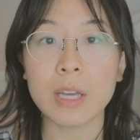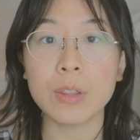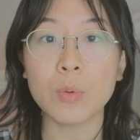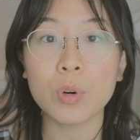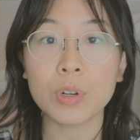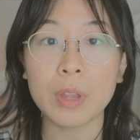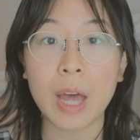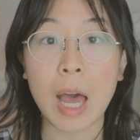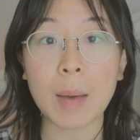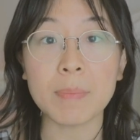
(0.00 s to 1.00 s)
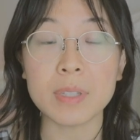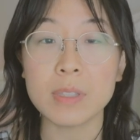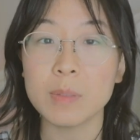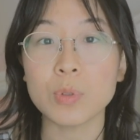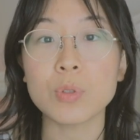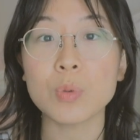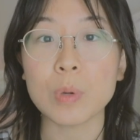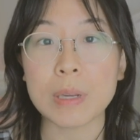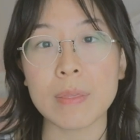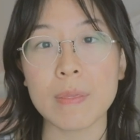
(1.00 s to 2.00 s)
and the work that happens
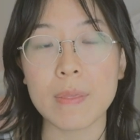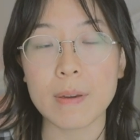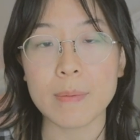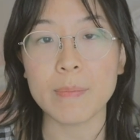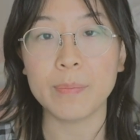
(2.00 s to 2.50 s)
between them.